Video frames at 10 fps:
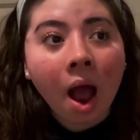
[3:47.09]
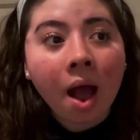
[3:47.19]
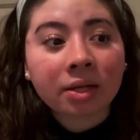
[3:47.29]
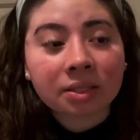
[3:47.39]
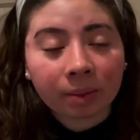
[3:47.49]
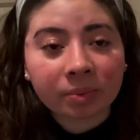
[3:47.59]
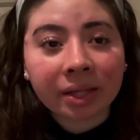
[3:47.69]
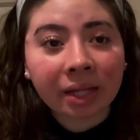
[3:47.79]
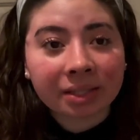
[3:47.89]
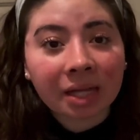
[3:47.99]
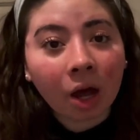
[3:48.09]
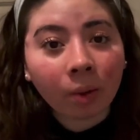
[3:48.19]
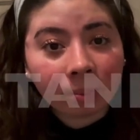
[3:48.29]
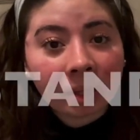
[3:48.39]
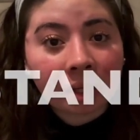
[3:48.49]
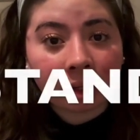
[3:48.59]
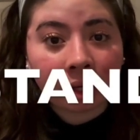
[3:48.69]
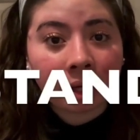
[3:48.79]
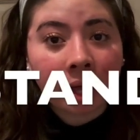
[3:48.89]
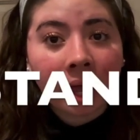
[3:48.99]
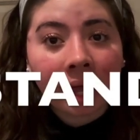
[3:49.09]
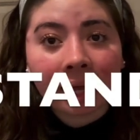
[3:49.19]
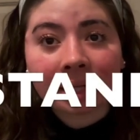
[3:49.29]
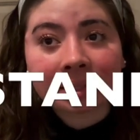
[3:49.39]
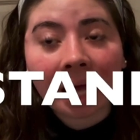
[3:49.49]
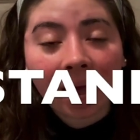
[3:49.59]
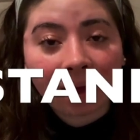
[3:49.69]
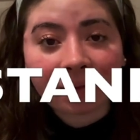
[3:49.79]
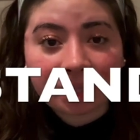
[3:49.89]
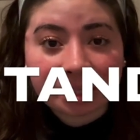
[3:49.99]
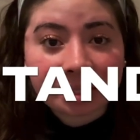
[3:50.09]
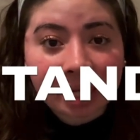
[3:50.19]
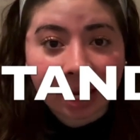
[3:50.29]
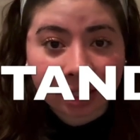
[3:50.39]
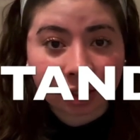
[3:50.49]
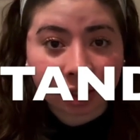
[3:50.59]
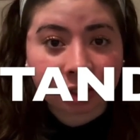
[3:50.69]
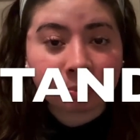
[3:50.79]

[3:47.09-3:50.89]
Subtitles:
something that's helped me is having standards,